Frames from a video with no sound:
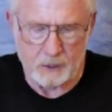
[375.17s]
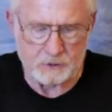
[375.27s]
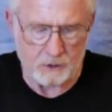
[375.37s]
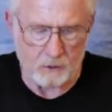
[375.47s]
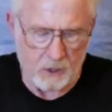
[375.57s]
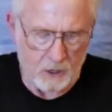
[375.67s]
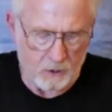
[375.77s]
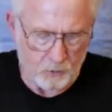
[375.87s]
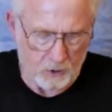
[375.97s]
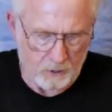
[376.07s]
So
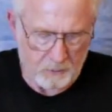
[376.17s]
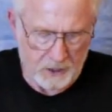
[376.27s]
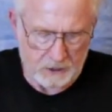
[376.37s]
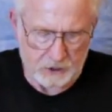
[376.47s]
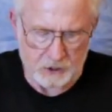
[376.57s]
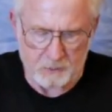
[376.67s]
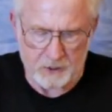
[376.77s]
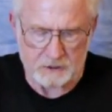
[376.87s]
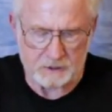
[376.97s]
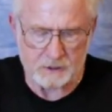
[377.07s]
we're going to peel these 2
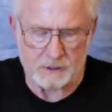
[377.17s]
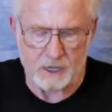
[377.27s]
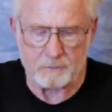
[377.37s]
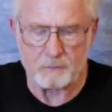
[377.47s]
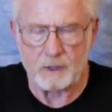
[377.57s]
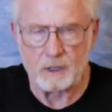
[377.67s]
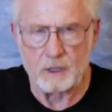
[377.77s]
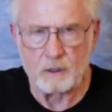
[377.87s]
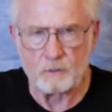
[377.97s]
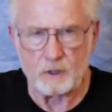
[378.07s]
pieces of tape.
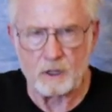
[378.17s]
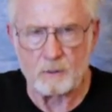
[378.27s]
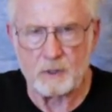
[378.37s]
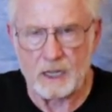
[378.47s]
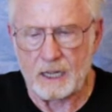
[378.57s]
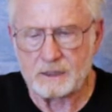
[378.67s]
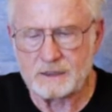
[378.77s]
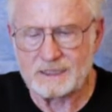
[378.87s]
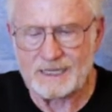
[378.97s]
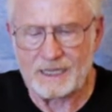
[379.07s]
We're going to apply
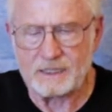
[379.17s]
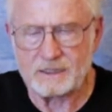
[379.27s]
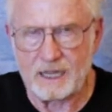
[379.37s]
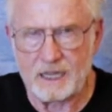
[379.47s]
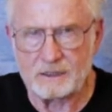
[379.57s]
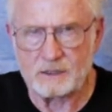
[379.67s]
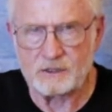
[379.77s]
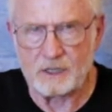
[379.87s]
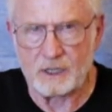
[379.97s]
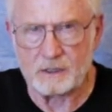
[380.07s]
sticky side to
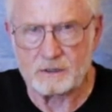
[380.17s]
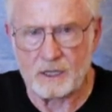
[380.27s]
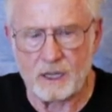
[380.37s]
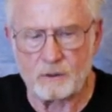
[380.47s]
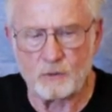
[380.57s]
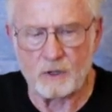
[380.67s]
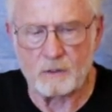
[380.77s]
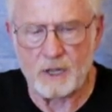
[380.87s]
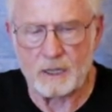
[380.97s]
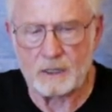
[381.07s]
sticky side. We're going to
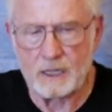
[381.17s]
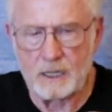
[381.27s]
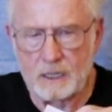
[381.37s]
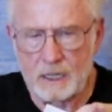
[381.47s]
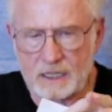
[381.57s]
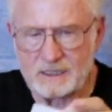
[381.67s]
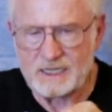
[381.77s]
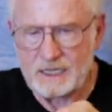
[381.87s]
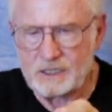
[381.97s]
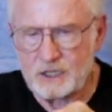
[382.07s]
make a
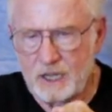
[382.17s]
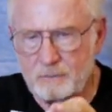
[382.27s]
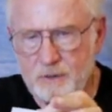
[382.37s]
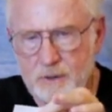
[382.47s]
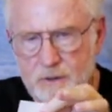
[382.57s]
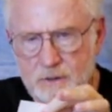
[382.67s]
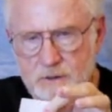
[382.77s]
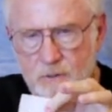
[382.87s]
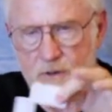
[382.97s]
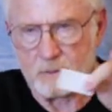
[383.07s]
T shape.
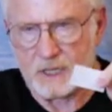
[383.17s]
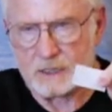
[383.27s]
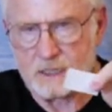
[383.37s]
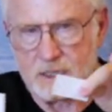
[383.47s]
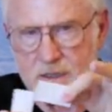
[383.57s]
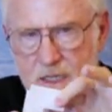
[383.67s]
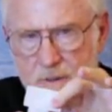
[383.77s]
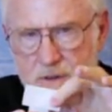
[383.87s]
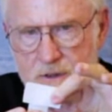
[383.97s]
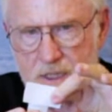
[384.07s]
So we're going to make a T
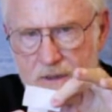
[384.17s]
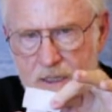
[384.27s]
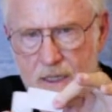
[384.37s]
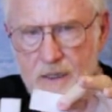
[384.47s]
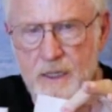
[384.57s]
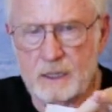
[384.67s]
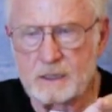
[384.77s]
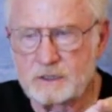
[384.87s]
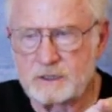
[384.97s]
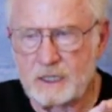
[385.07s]
shape just like that.
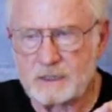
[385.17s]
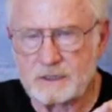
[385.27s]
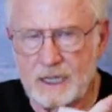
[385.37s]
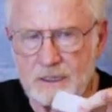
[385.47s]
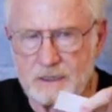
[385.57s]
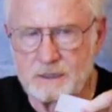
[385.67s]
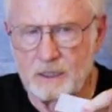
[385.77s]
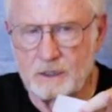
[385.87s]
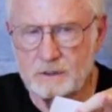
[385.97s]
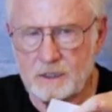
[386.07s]
Sticky side to
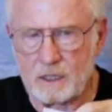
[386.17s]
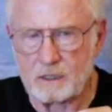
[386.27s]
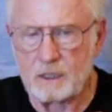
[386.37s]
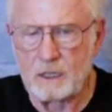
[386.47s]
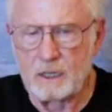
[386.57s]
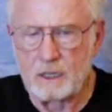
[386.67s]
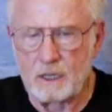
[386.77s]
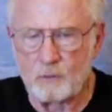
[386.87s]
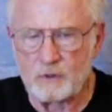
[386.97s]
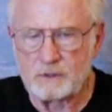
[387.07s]
sticky side.
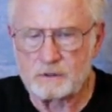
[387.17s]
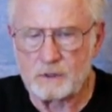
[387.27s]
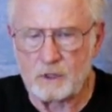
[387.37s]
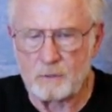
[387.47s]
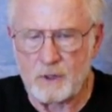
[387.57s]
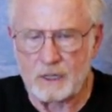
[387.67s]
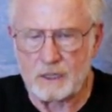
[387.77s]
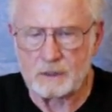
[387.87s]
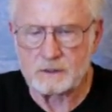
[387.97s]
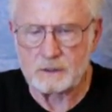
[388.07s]
And what this is going to make
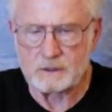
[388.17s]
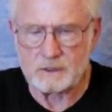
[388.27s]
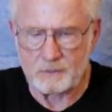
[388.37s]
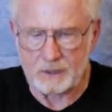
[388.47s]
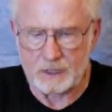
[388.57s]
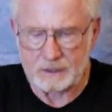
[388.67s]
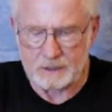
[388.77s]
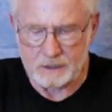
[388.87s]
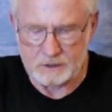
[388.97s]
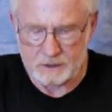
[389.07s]
is something like
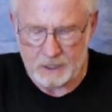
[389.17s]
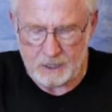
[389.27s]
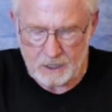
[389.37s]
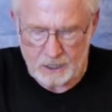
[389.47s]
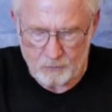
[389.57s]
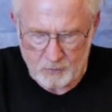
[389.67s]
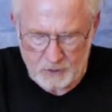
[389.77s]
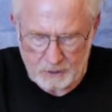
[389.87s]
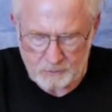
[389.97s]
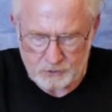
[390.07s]
this, and we'll be
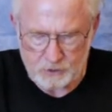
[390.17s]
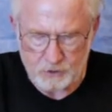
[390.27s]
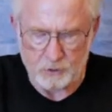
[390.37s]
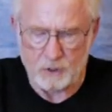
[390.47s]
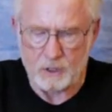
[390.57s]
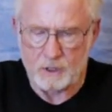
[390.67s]
able to,